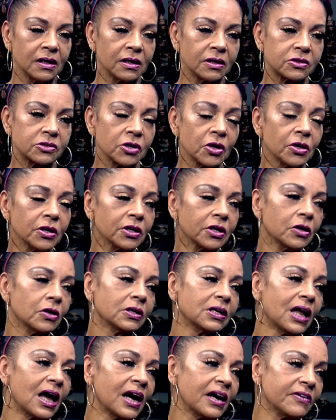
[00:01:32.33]
Turning your
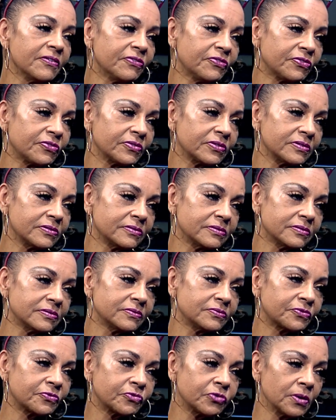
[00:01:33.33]
life
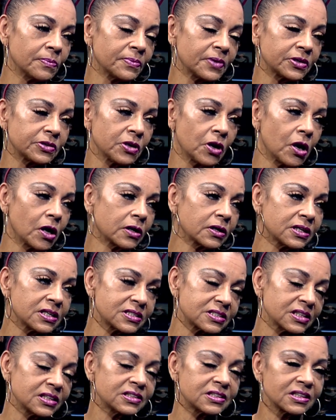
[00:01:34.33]
from the
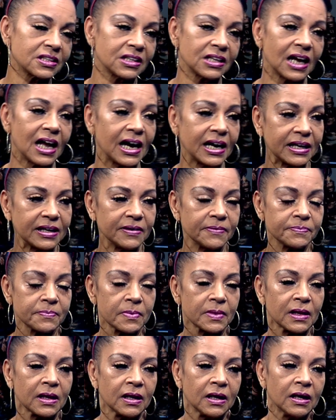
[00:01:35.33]
darkness into the light,
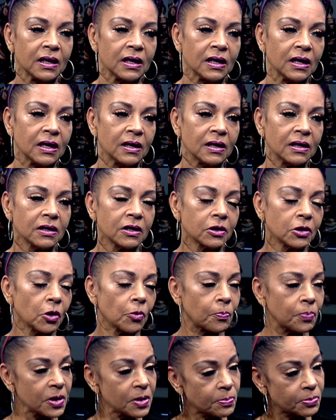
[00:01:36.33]
you know,
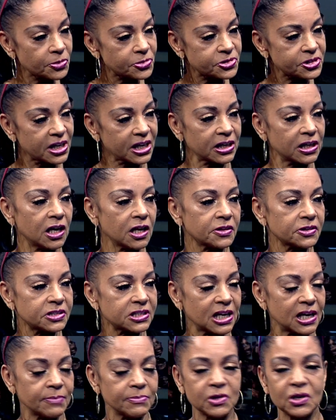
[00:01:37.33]
people say it all the
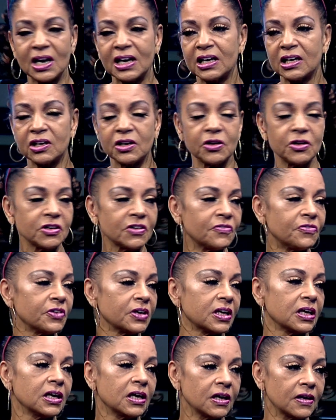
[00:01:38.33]
time. You got to learn to
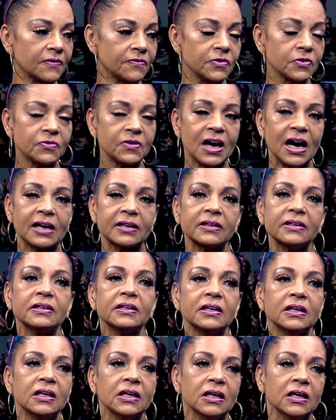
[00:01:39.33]
forgive. You've got
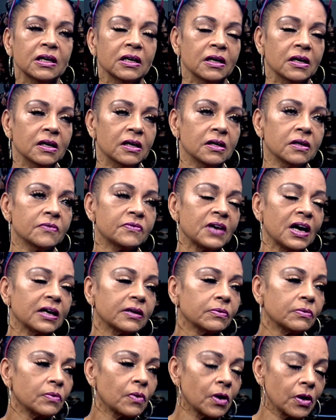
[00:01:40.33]

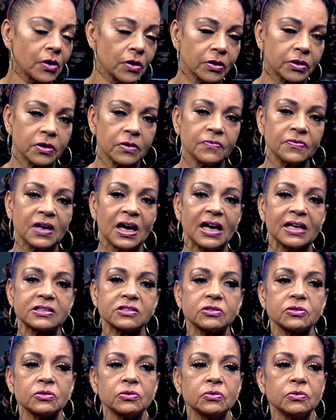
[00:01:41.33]
to work. You've got
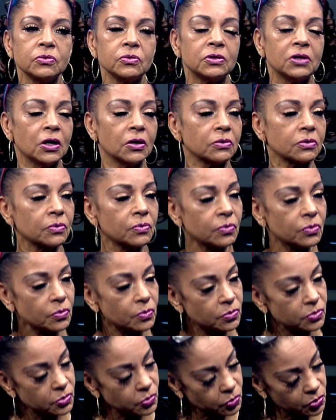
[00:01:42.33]
to go to
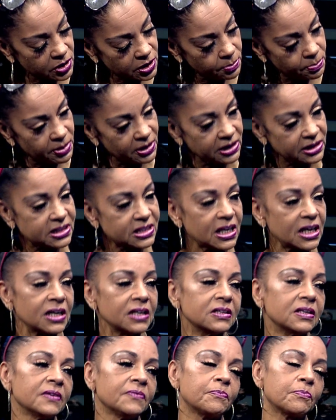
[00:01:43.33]

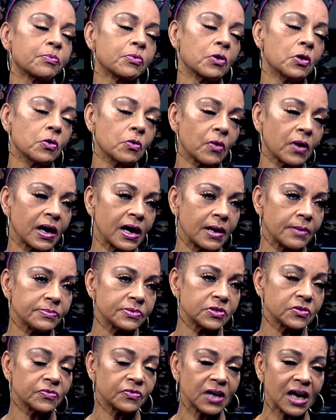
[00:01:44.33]
rehabilitative programs.
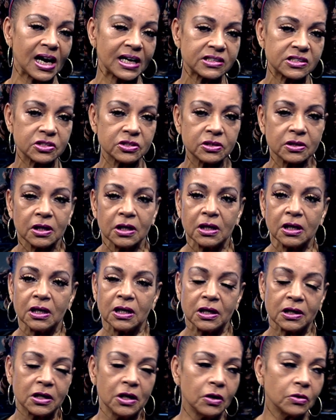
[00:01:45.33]
You've got to
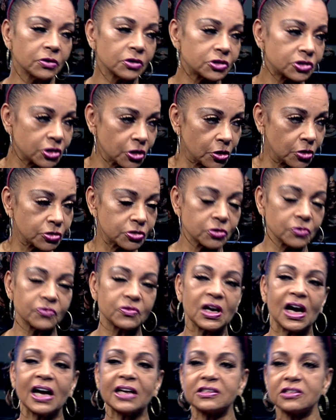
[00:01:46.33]
go to church. You've
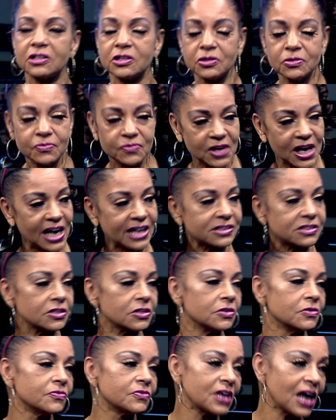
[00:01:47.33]
got to.
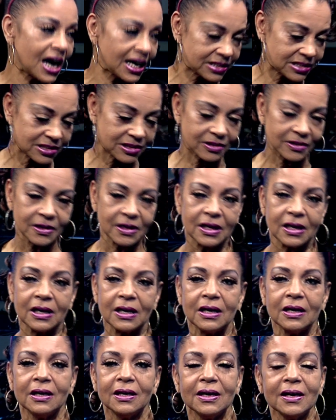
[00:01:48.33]

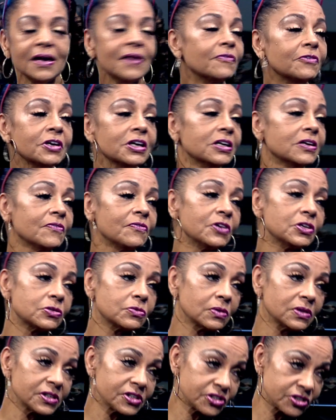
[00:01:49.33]
Mm-hmm. Every
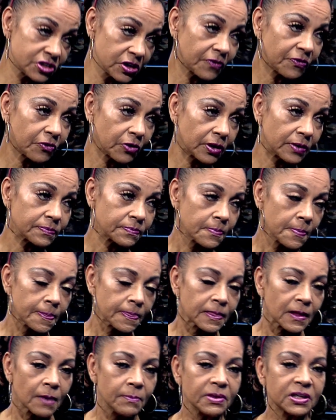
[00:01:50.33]
individual is different
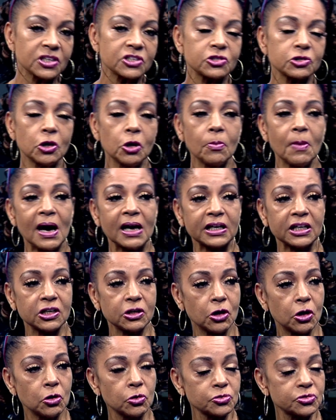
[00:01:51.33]
because nobody
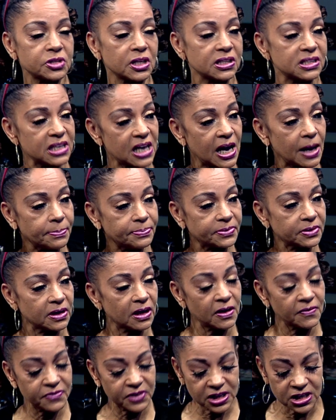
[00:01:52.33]
knows the depth
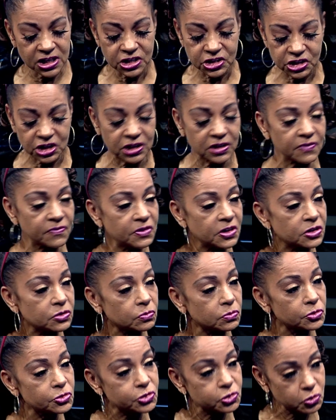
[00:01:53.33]
of each
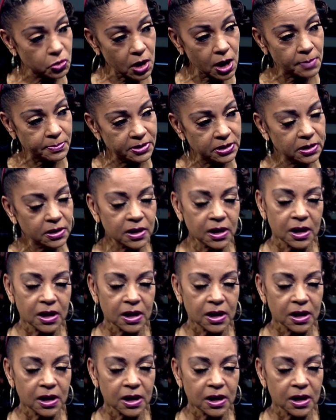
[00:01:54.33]
individual's trauma